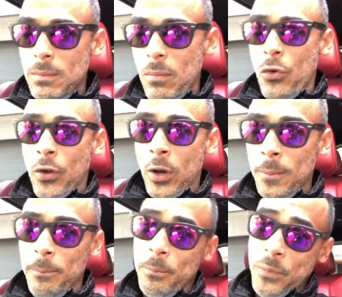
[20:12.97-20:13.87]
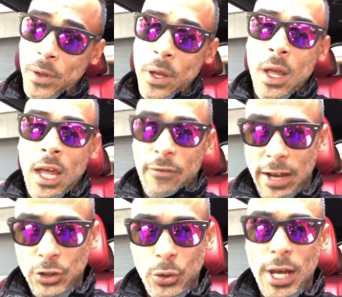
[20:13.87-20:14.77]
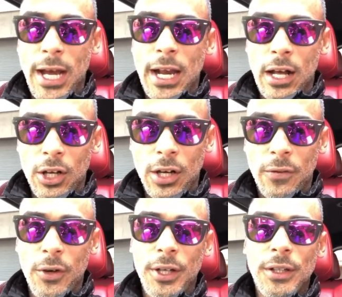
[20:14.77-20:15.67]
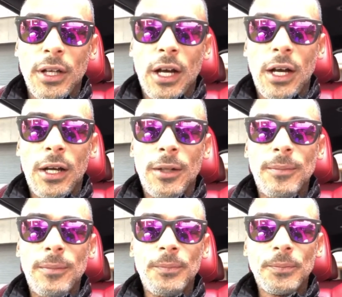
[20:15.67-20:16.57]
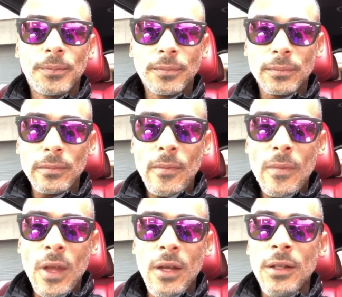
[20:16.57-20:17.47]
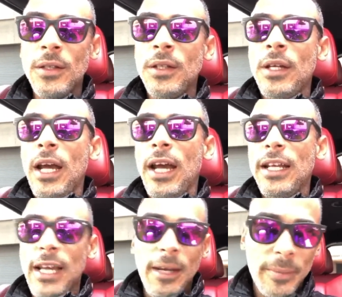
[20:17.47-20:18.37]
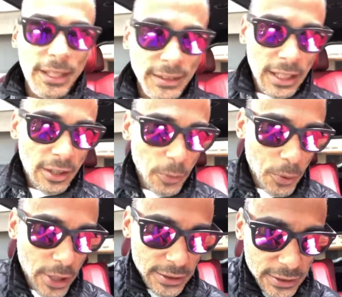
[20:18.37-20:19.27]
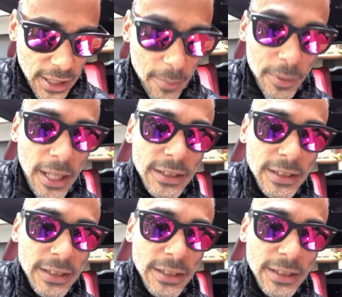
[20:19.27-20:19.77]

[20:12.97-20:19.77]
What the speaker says: So if I do that, I'll cover it. And yeah, man, I hope you guys are staying blessed.